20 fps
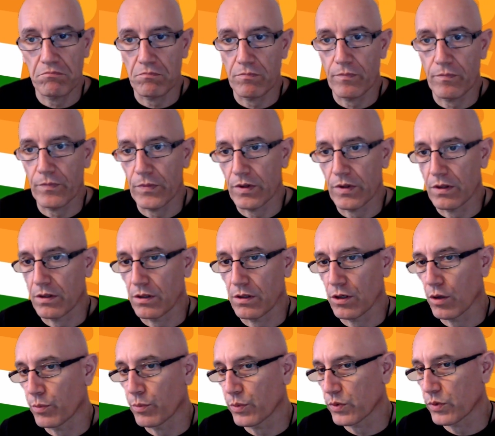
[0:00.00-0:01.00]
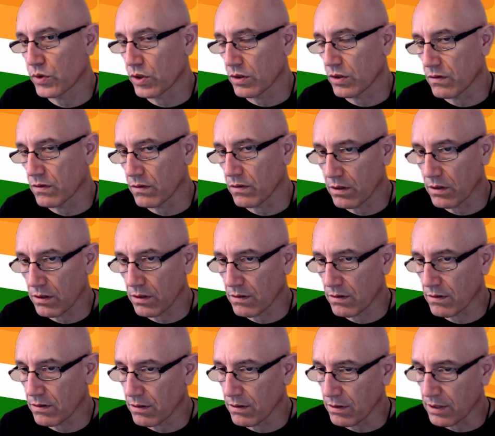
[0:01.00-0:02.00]
The opposite, it's
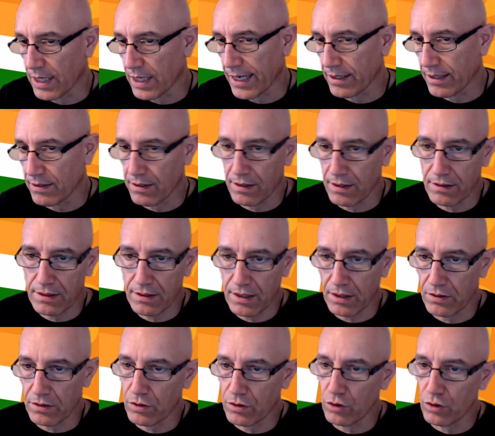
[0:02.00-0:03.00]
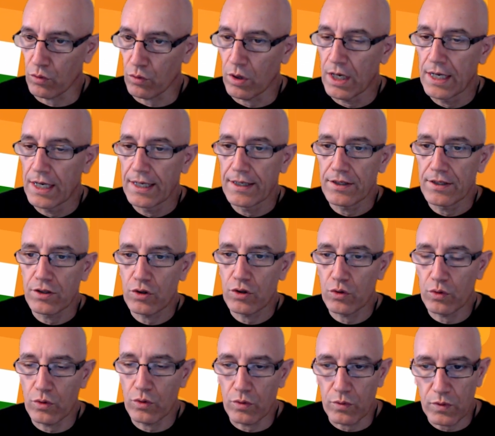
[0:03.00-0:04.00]
the knight that can't go
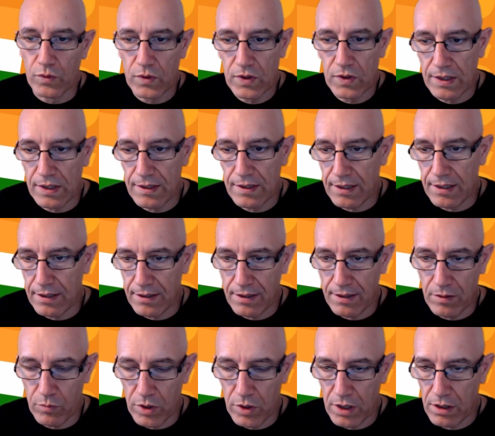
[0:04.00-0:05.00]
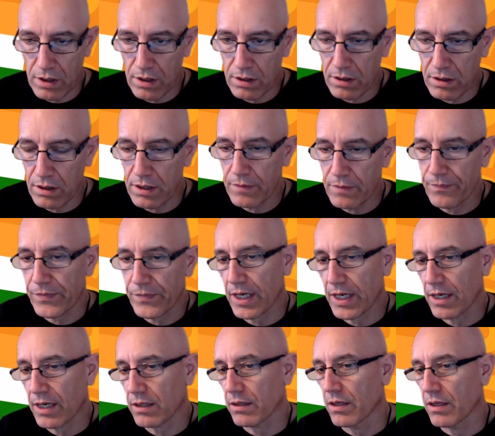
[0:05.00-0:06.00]
to c6 immediately.
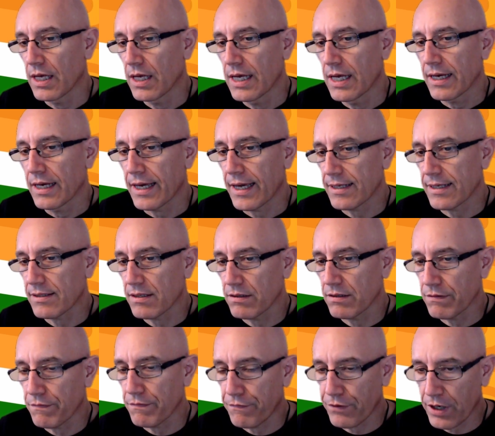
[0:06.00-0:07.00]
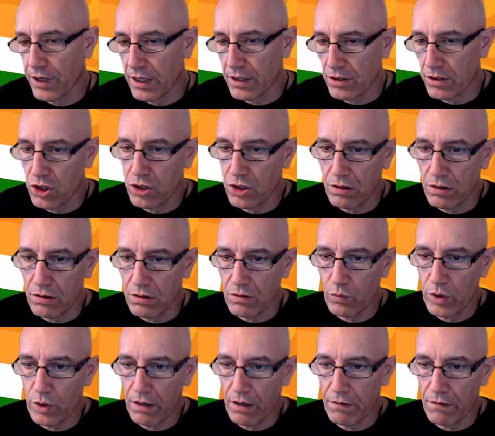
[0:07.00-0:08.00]
Then, as in the French, we
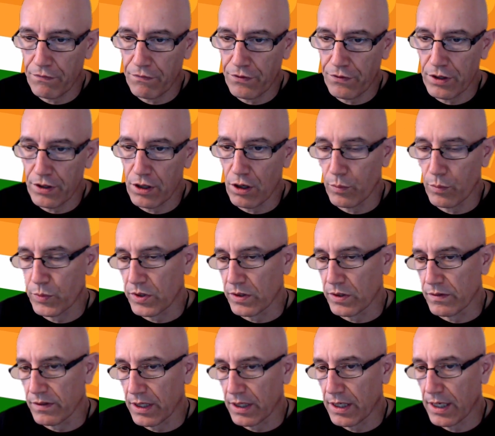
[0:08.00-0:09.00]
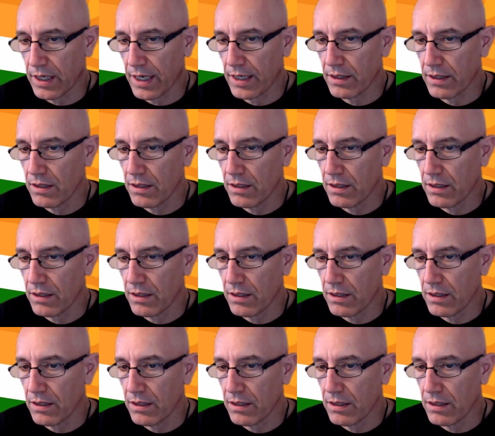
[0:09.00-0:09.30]
have three options again.